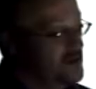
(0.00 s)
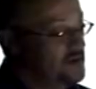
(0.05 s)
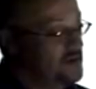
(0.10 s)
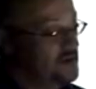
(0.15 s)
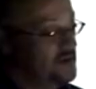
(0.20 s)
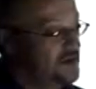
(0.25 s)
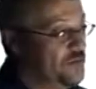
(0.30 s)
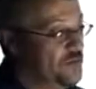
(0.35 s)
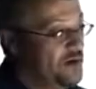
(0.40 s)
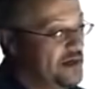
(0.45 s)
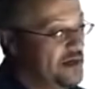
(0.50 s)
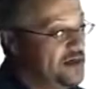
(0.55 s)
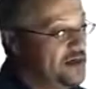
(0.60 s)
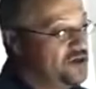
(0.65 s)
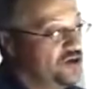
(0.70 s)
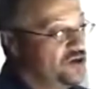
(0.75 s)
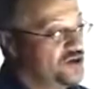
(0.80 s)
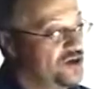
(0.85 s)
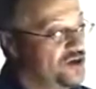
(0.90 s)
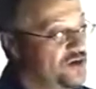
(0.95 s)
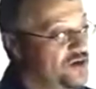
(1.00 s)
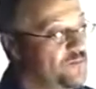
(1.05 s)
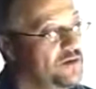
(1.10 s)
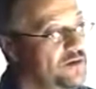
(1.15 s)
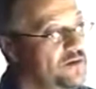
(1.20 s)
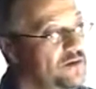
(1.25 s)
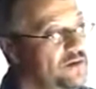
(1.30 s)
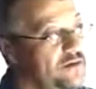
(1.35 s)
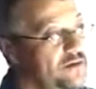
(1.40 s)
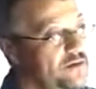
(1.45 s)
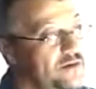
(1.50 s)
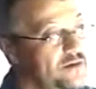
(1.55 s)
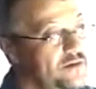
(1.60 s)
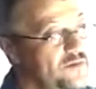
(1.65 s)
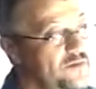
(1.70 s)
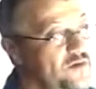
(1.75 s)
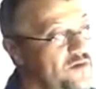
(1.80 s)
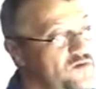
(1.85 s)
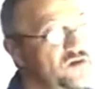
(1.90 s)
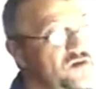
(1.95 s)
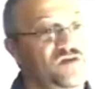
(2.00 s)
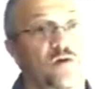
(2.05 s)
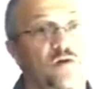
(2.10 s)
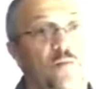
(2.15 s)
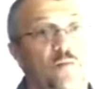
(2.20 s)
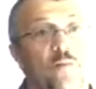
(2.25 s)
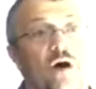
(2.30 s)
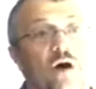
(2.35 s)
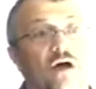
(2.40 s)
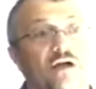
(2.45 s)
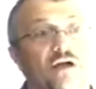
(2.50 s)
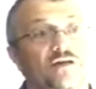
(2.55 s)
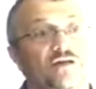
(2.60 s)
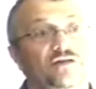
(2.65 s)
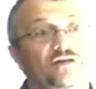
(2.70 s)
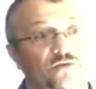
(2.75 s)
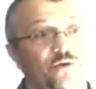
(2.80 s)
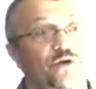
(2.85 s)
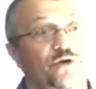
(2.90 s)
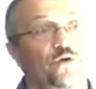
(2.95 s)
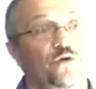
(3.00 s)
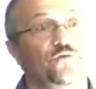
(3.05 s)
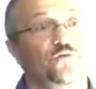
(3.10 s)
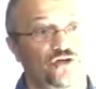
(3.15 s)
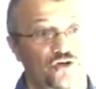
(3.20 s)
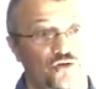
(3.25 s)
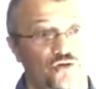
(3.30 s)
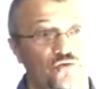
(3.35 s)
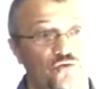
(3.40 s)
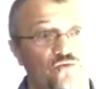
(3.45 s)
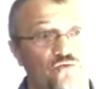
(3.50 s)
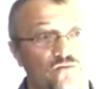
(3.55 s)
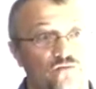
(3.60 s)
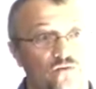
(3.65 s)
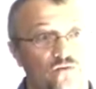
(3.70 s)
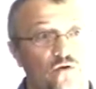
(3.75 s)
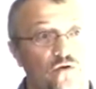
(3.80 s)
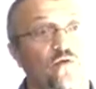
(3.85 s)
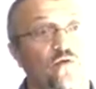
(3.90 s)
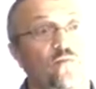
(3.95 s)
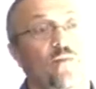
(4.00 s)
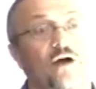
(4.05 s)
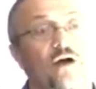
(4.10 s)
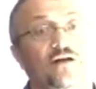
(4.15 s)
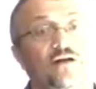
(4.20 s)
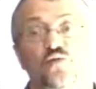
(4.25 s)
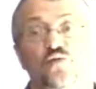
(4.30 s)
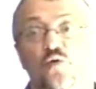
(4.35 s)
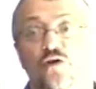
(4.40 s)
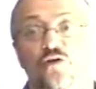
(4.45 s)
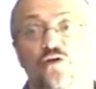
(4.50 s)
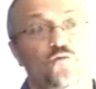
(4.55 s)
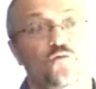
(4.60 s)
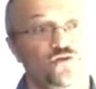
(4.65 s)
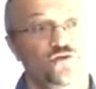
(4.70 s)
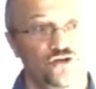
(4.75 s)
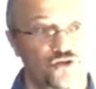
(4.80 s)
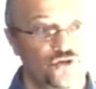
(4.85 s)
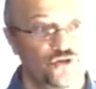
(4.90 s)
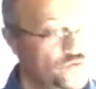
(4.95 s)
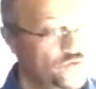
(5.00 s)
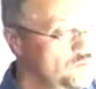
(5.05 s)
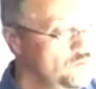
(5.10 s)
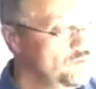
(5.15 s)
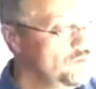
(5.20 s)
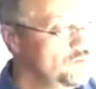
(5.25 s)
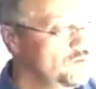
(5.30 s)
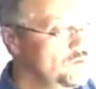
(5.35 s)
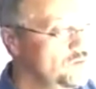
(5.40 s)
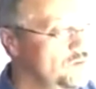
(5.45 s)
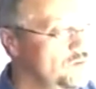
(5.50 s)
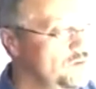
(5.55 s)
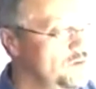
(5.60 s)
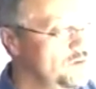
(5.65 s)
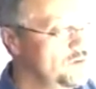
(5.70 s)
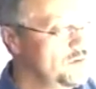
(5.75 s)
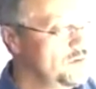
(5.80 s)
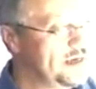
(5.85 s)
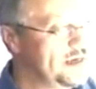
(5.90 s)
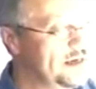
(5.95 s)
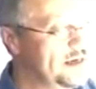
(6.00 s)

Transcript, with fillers: the relationship. This is the minus 3 over 2 or minus 1 over 2, okay,